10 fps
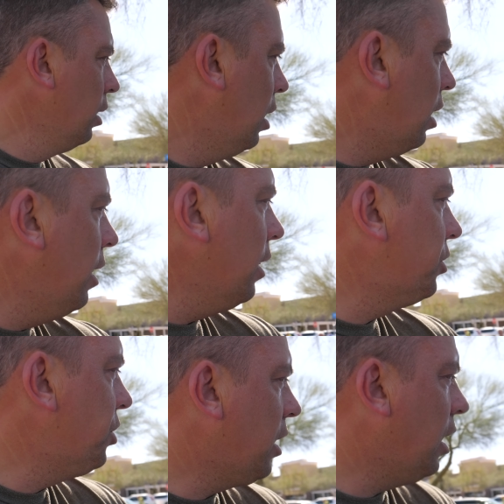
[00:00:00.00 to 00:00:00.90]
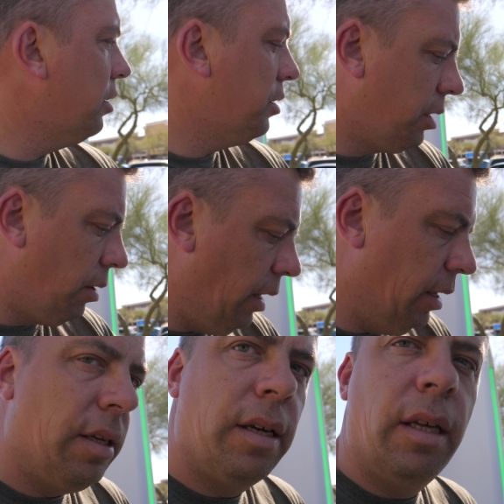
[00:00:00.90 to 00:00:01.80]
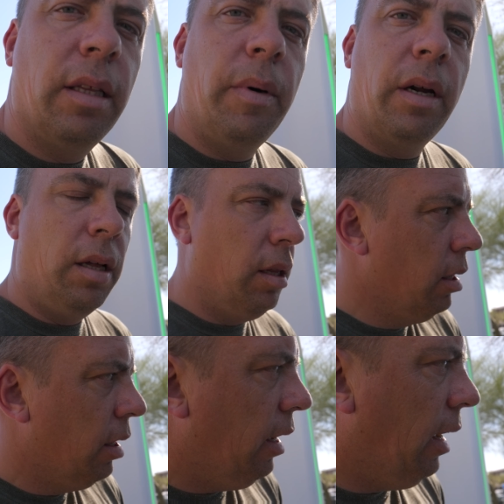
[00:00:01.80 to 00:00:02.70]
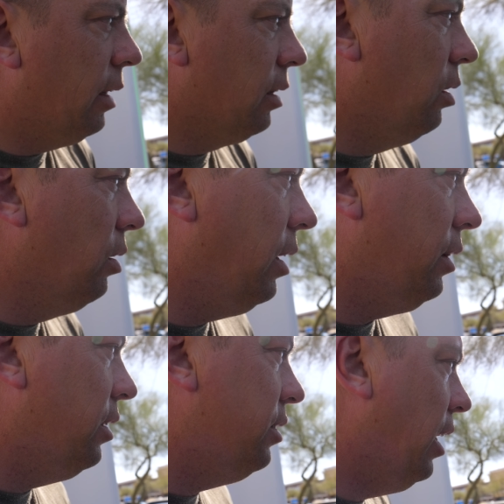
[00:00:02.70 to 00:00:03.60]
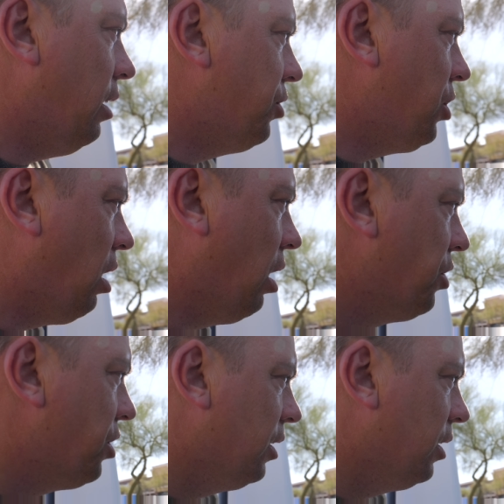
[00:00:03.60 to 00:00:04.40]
All right, let's check out the screen in the middle and look at the state of charge.